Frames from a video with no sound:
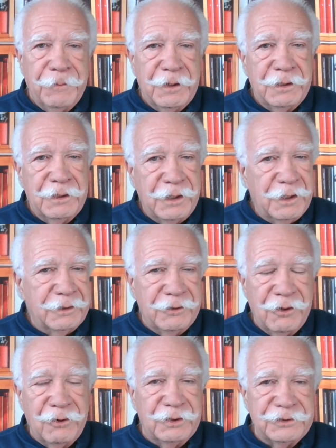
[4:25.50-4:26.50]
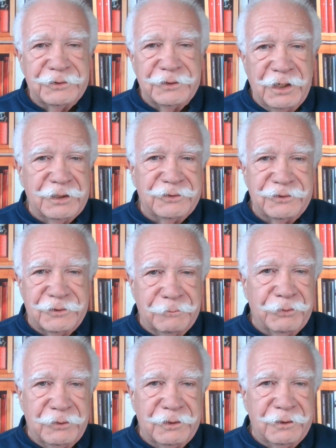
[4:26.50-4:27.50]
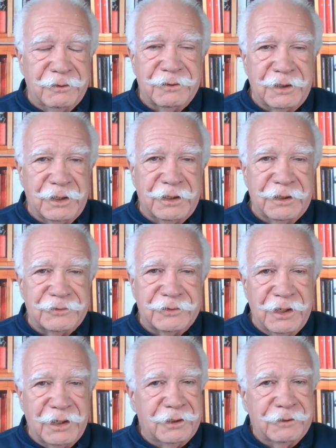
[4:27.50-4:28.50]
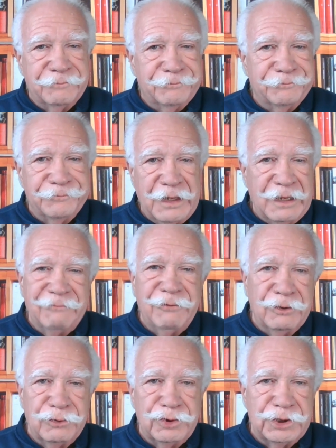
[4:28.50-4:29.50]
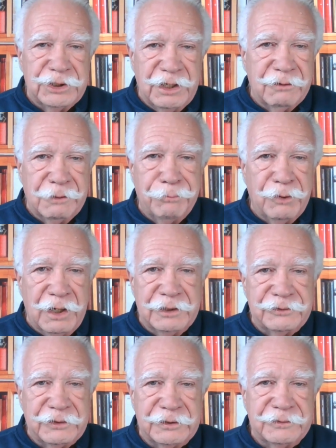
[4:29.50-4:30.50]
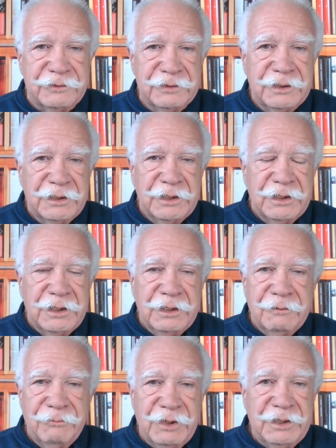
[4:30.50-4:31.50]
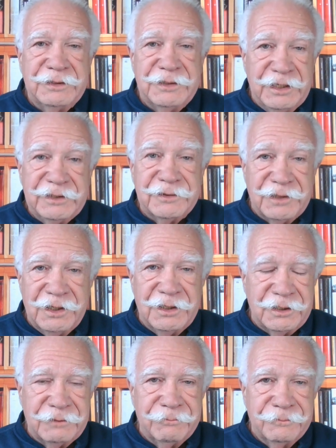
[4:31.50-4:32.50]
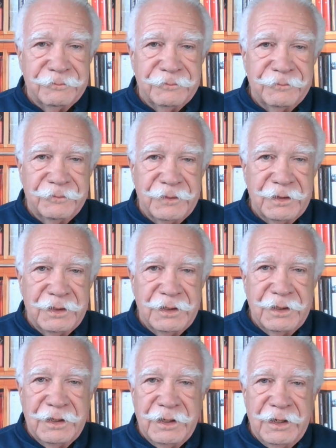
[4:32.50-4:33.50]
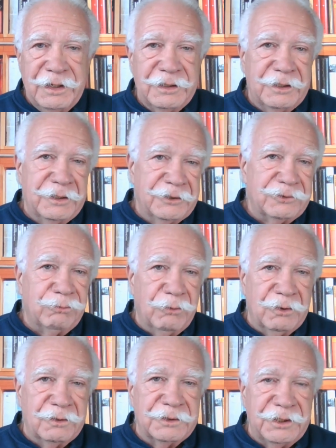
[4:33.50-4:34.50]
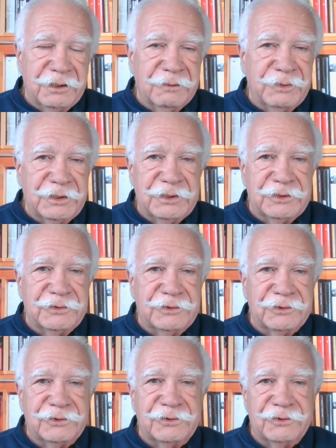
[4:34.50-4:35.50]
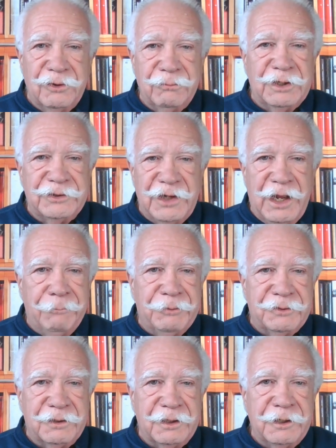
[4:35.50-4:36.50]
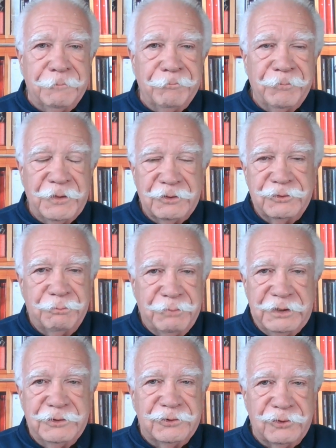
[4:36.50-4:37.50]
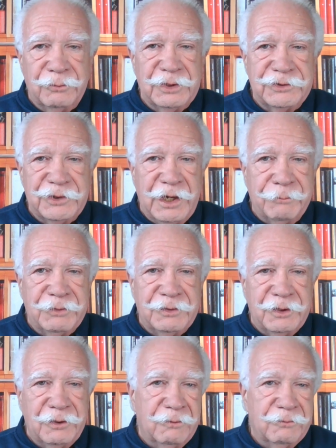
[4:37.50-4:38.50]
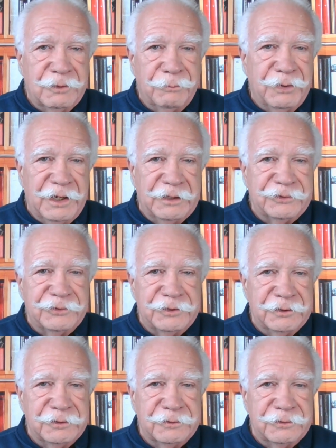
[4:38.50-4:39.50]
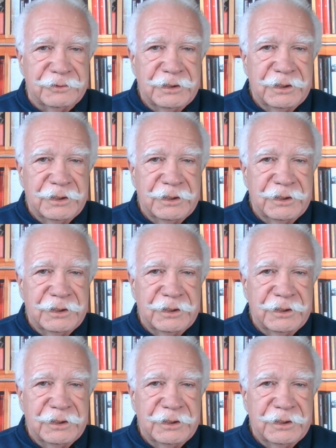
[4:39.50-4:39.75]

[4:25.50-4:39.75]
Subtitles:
Yeah, no, it's not a simple little thing. It's not an evolutionary process. But it takes time. And in this world here, because there's so much apathy, there's been so much apathy over the past years.